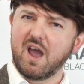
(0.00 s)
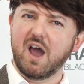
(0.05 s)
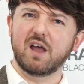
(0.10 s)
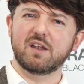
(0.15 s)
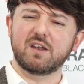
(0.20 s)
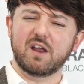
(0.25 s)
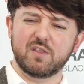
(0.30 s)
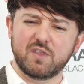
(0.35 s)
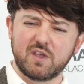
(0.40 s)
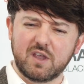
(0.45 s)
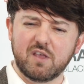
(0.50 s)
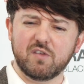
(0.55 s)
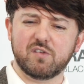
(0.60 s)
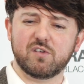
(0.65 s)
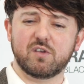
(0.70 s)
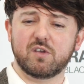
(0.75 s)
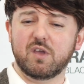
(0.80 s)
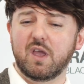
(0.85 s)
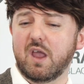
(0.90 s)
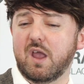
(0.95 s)
And I think
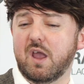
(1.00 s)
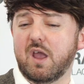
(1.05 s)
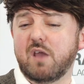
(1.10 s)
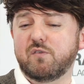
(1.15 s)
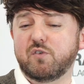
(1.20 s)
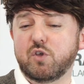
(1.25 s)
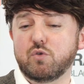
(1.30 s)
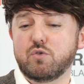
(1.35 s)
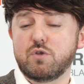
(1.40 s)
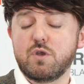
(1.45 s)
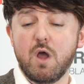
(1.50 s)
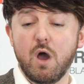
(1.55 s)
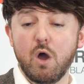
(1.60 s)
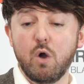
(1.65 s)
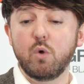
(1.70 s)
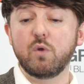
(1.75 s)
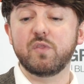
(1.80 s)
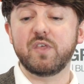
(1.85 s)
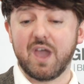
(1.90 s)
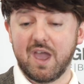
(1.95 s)
if you
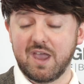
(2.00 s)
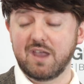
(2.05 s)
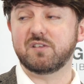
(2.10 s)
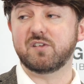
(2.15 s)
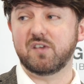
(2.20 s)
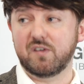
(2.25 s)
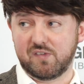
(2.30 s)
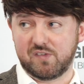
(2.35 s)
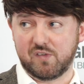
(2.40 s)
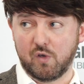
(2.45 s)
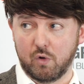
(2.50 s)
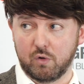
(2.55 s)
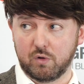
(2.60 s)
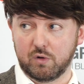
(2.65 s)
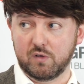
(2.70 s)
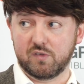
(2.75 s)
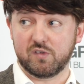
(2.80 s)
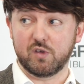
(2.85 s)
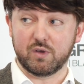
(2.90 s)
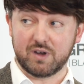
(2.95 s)
know the 80s
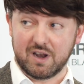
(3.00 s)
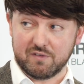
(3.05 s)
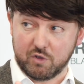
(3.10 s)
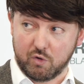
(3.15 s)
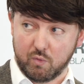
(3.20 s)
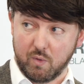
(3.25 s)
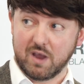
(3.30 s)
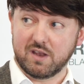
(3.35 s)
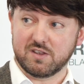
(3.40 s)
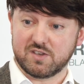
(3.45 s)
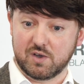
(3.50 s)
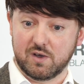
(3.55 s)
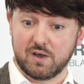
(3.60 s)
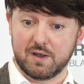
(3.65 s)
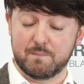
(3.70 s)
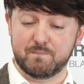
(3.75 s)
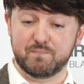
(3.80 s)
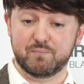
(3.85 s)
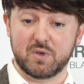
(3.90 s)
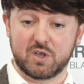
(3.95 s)
songs, you're going to have a great
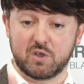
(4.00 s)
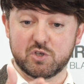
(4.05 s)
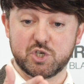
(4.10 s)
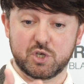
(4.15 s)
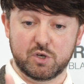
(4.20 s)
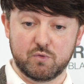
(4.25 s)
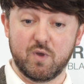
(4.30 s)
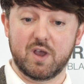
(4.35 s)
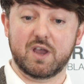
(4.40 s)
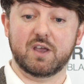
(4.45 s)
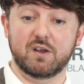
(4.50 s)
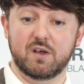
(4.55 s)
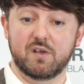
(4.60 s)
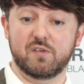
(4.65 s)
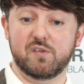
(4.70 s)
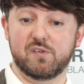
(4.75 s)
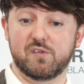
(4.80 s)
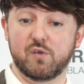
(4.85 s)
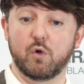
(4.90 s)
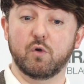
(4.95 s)
time because you're going to
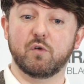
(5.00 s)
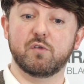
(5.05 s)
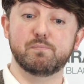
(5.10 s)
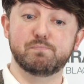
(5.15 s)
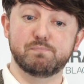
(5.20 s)
recognise the songs.